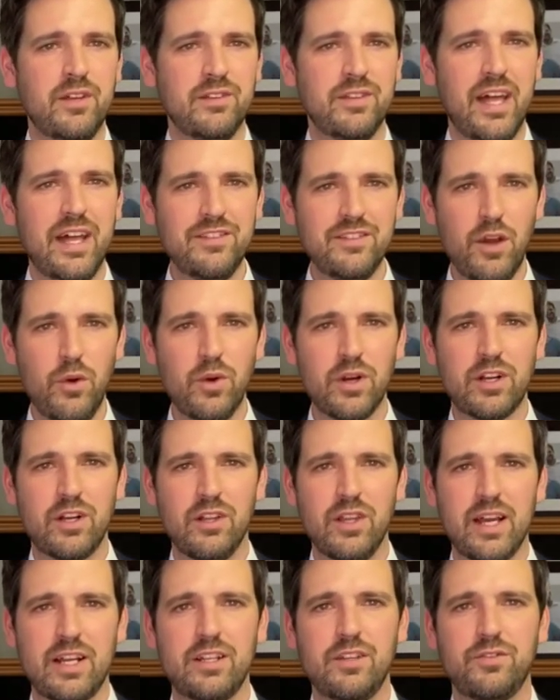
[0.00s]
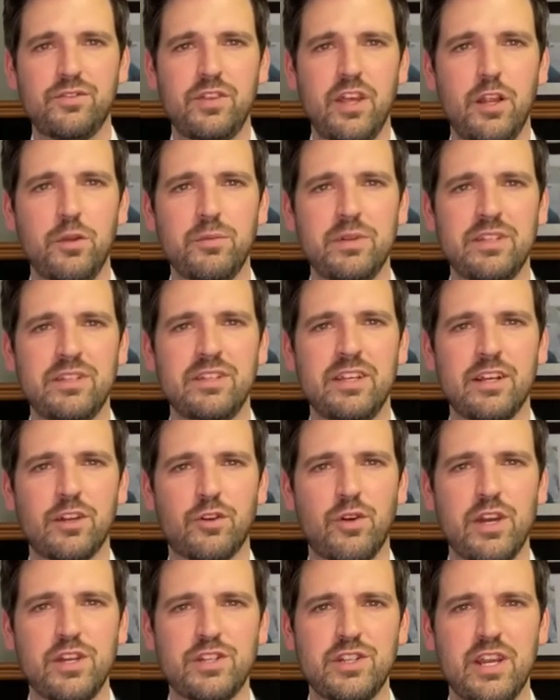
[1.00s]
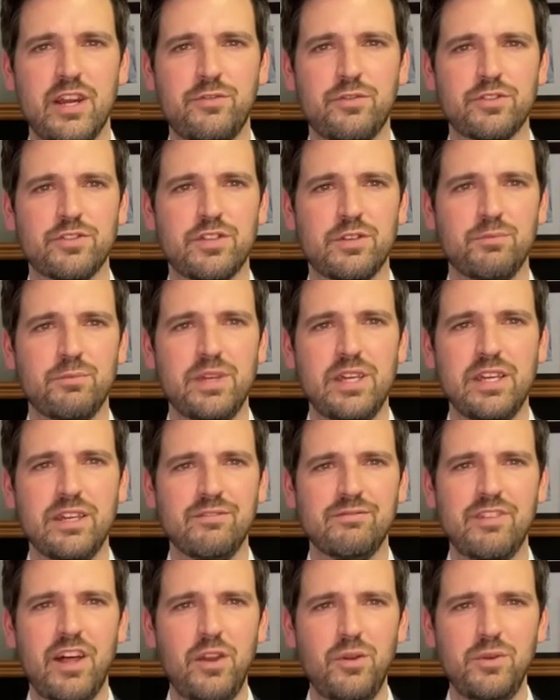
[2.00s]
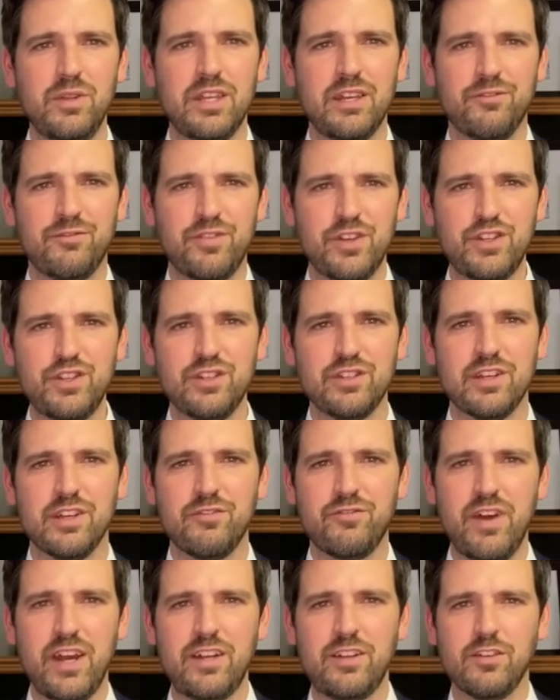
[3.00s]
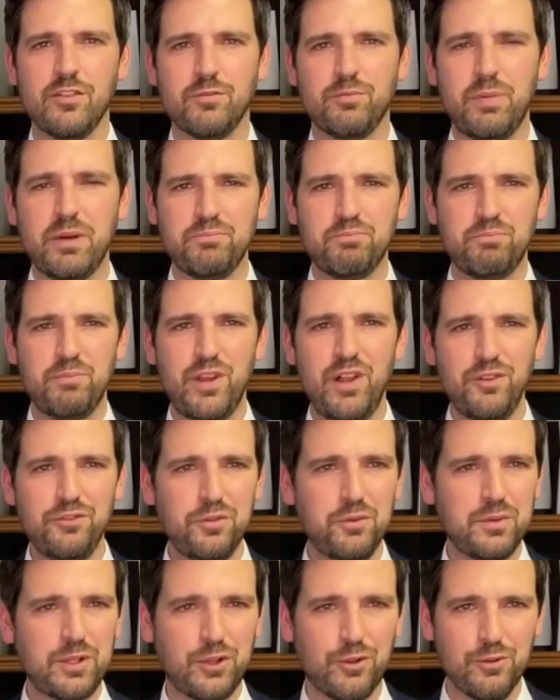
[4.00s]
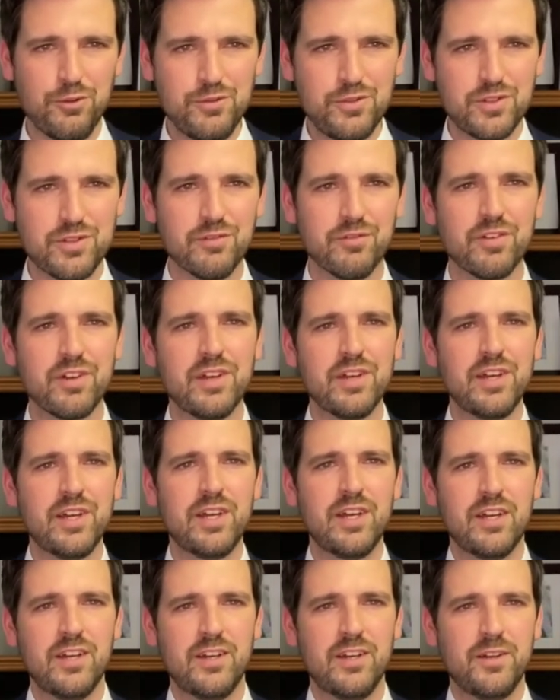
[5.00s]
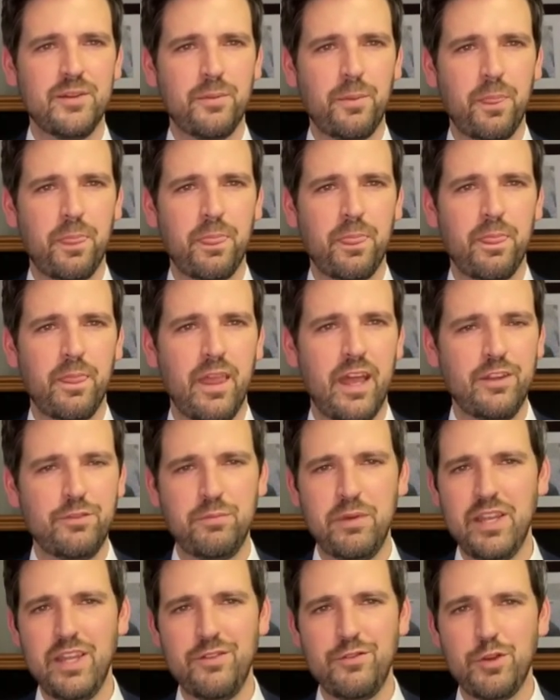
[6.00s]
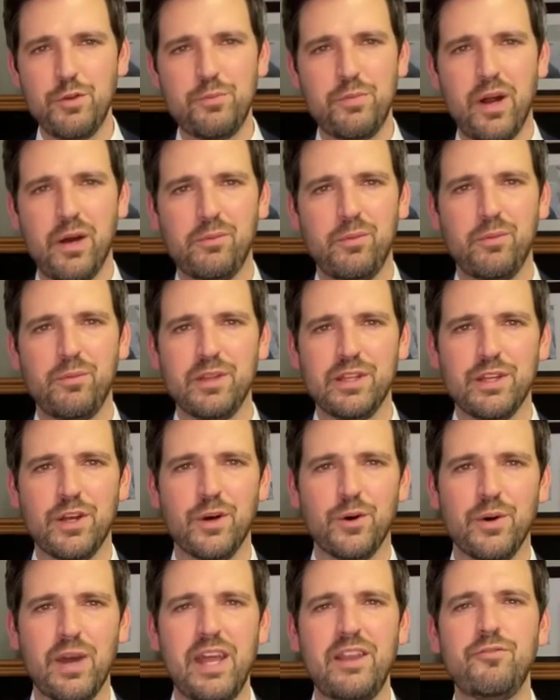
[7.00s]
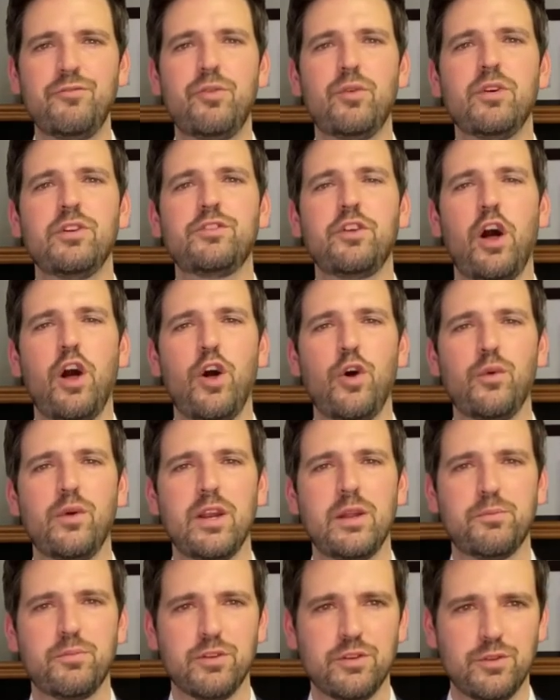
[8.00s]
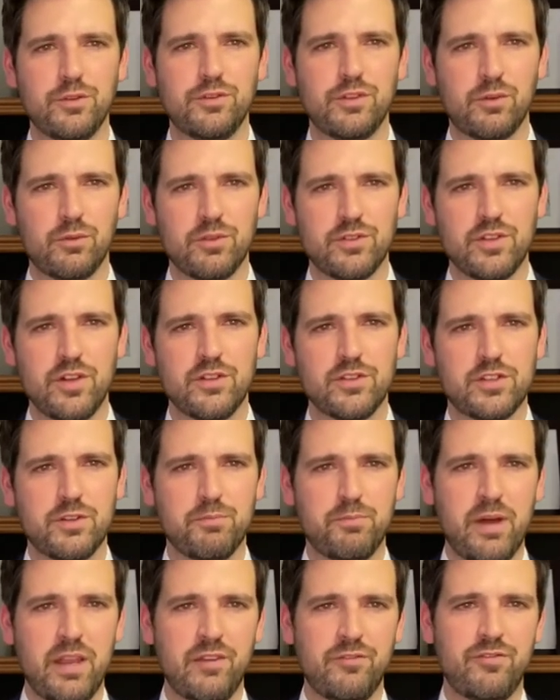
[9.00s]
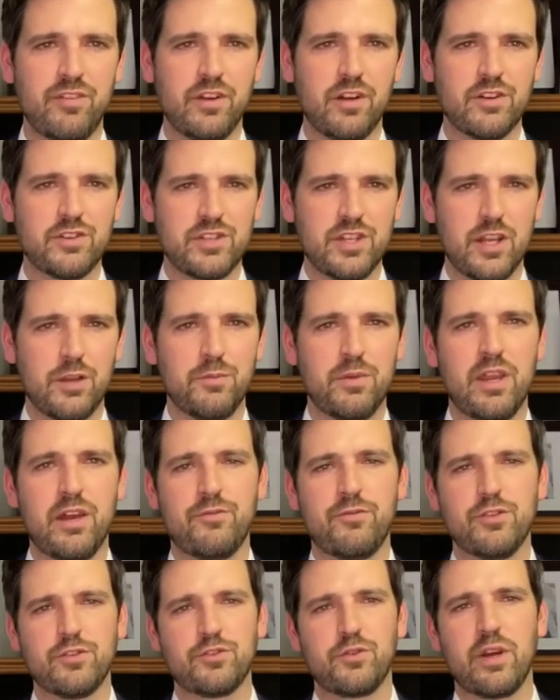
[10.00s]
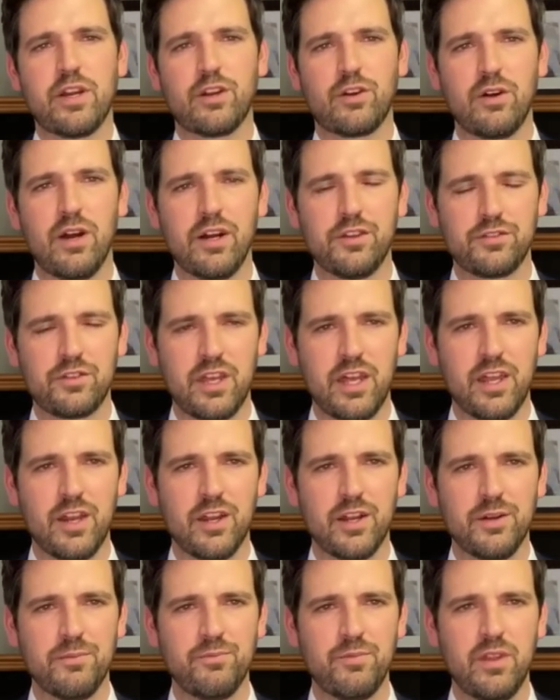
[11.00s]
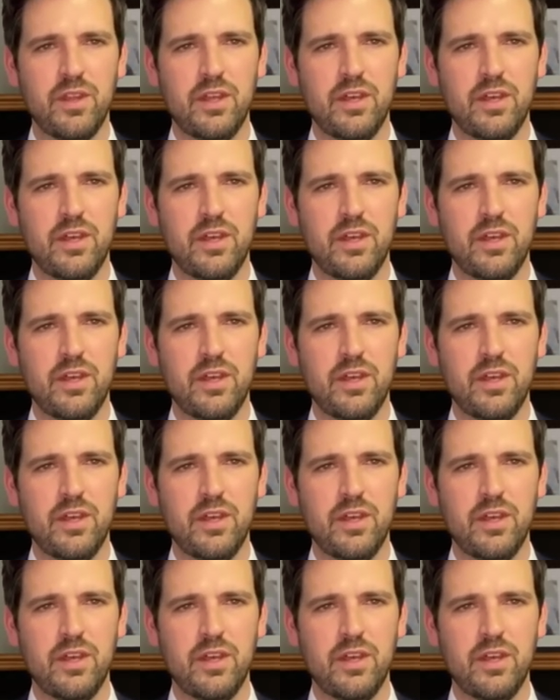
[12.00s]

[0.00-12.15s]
That's how our collective settlement and integration efforts can be, not only efficient and effective, but also inclusive. As many of you probably know, N4 is already producing results that benefit our settlement efforts right across Canada.